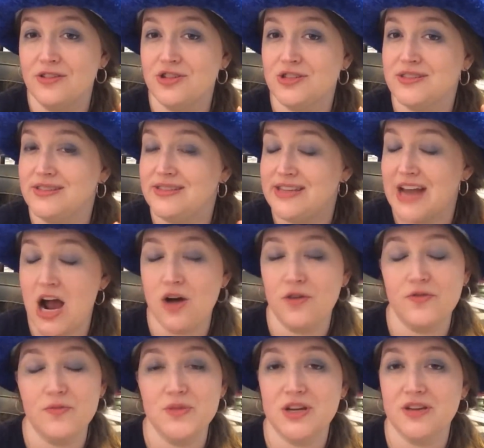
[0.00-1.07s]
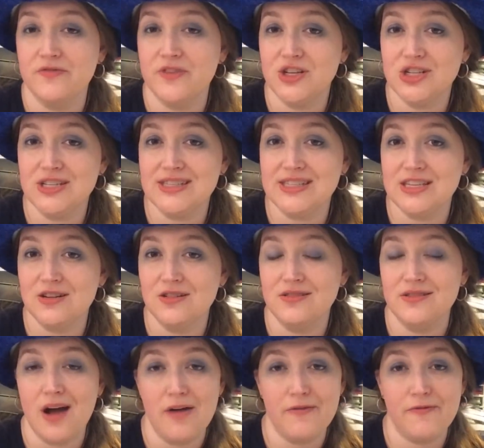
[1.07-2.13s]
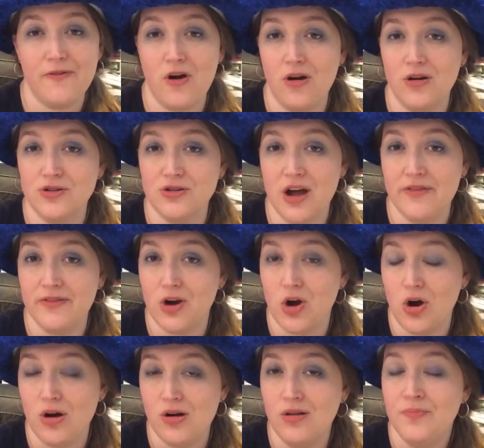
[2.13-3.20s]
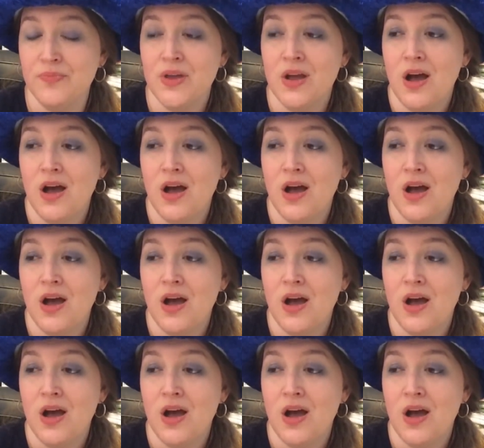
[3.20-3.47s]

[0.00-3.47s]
just down from the convention center, not far drive at all.